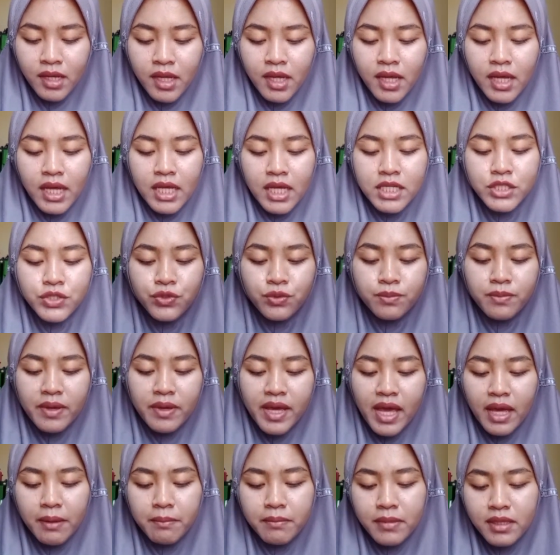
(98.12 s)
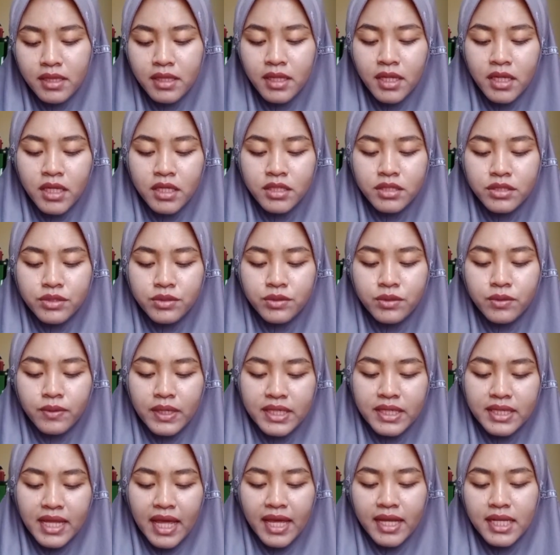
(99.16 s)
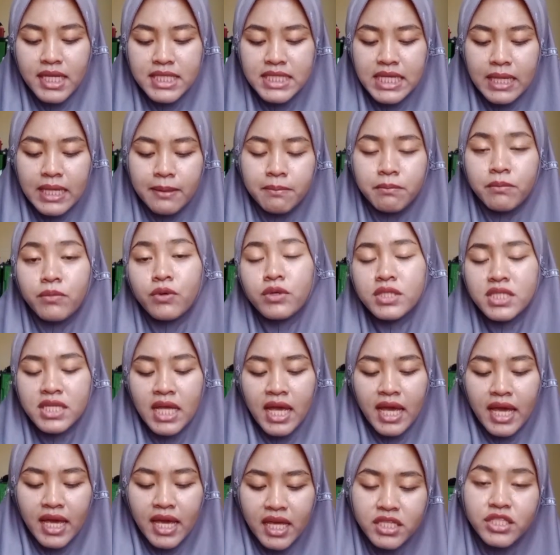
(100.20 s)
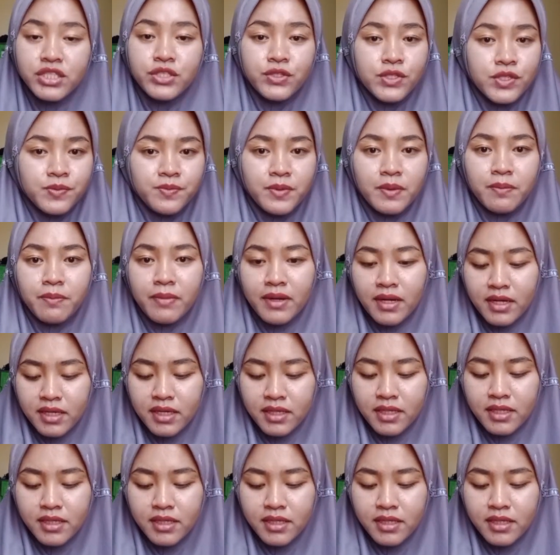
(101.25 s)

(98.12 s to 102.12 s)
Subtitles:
and to be able to read English in books and newspaper.